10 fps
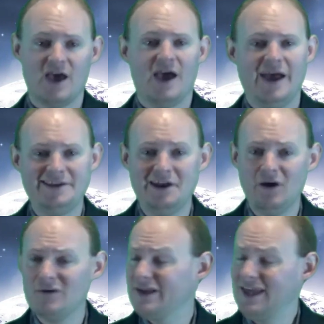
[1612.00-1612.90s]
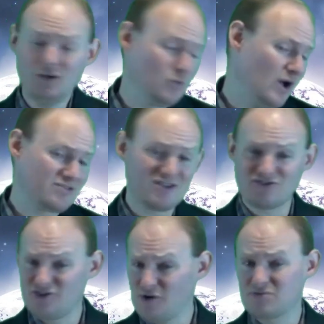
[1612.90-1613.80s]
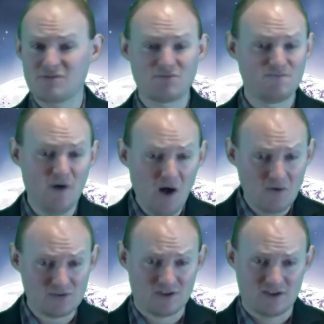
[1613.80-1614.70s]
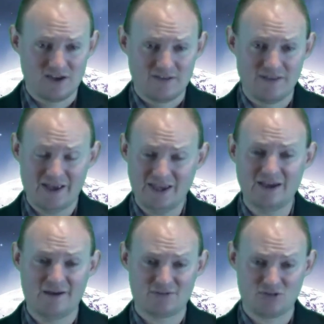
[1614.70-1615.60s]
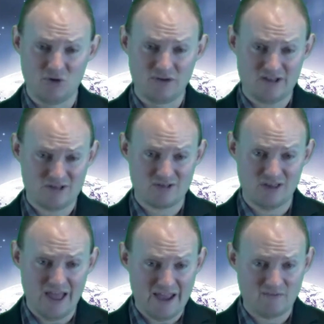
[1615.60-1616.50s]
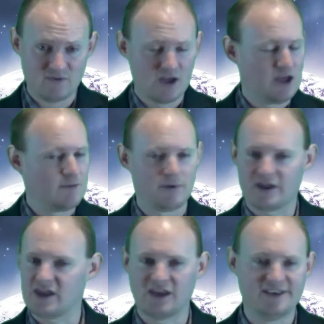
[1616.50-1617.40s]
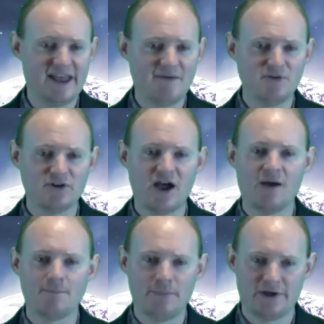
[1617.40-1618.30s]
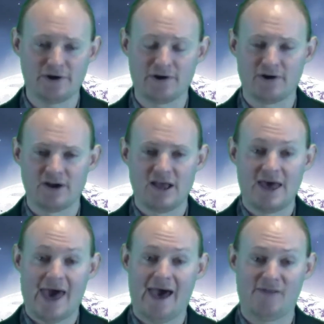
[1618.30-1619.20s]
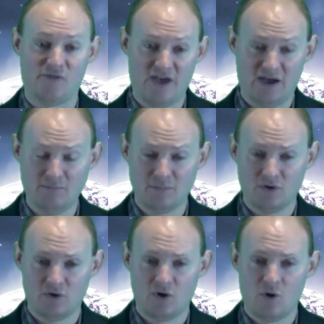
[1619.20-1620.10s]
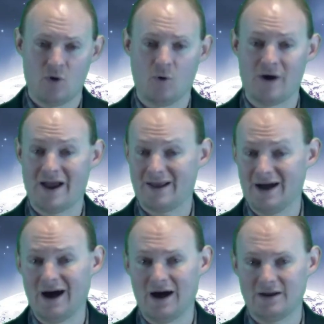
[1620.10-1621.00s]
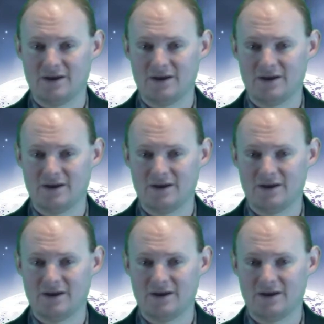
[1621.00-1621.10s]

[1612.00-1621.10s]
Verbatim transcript: And you know, it wasn't Joseph's fault that he got sold as a slave, but he never got bitter at them or at God.